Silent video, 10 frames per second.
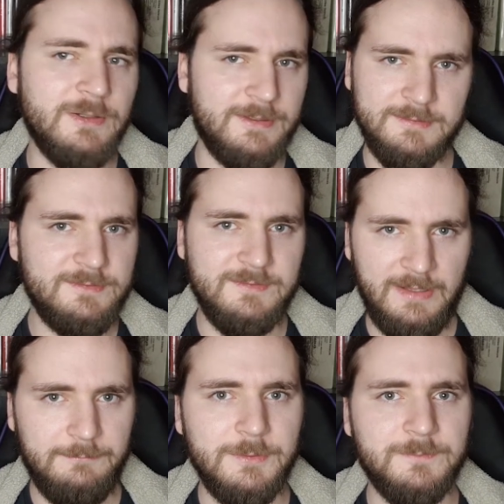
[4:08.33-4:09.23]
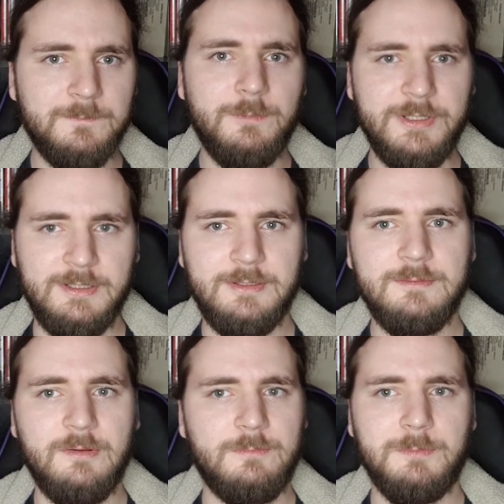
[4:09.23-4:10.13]
and that was pretty
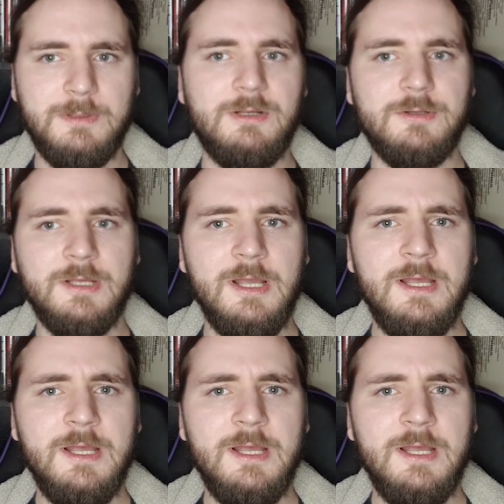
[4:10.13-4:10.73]
good.